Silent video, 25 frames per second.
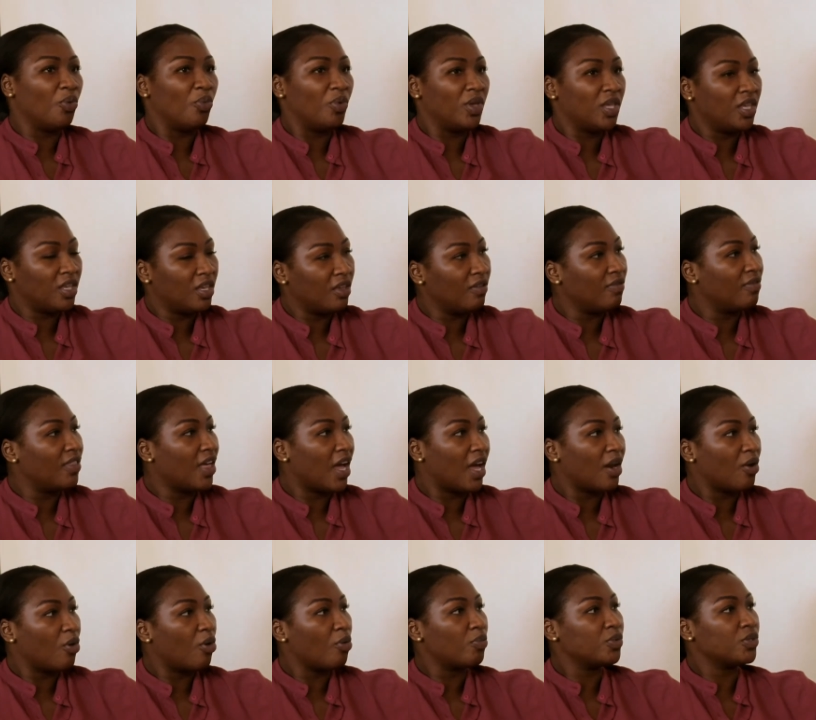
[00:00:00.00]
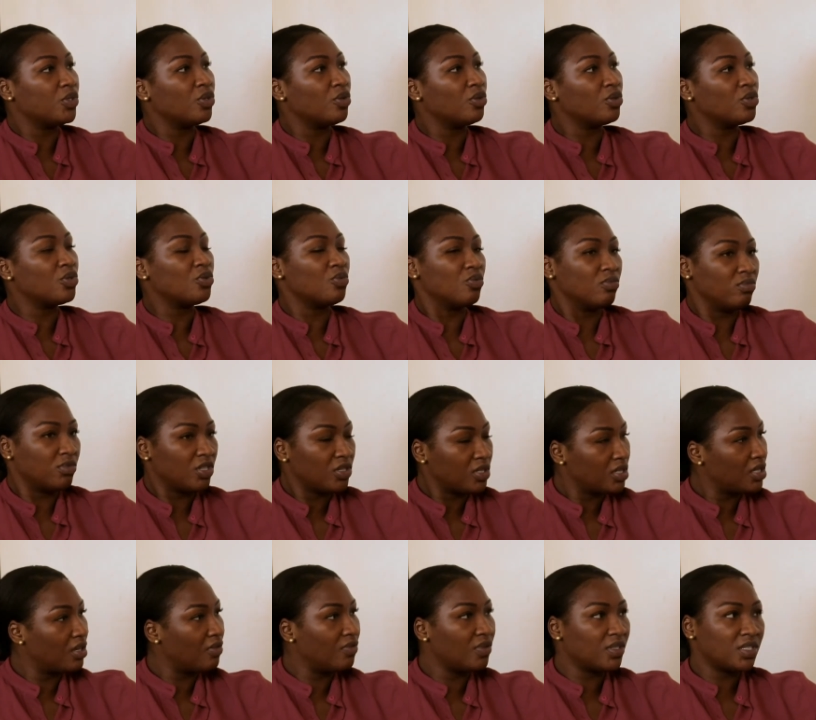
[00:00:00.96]
we give that option to
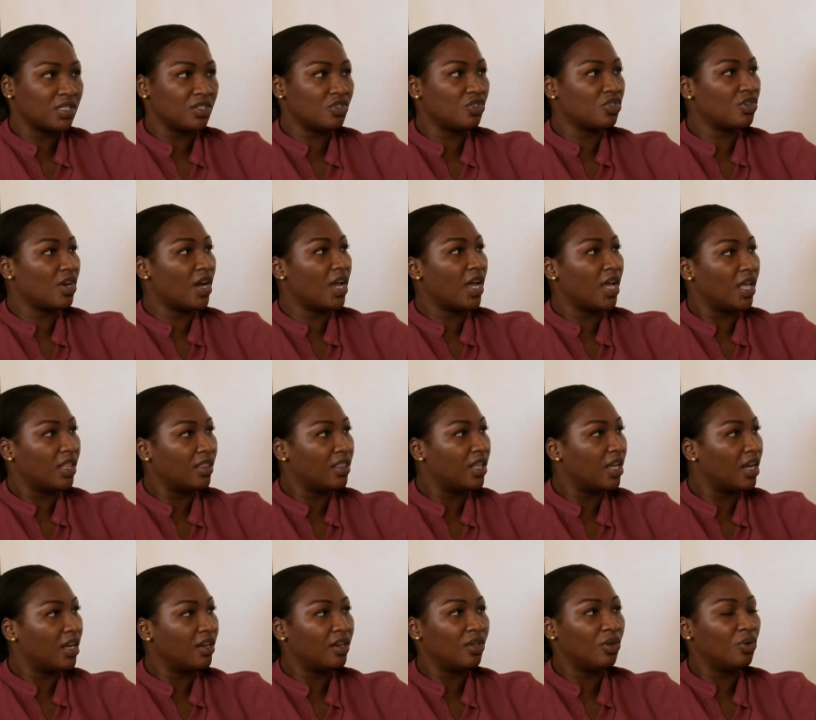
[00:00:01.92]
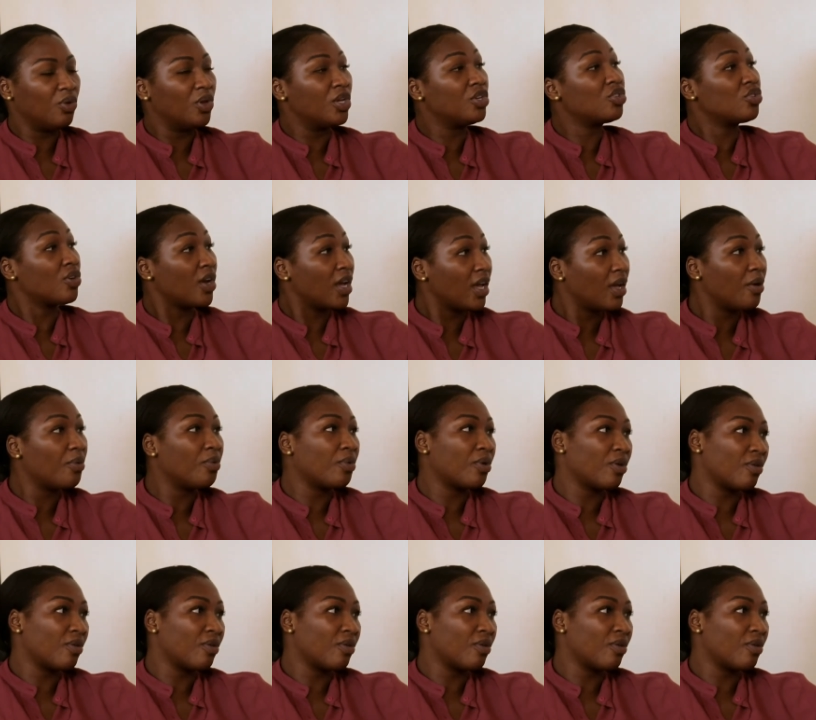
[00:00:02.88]
just give it a try and then you know a trial will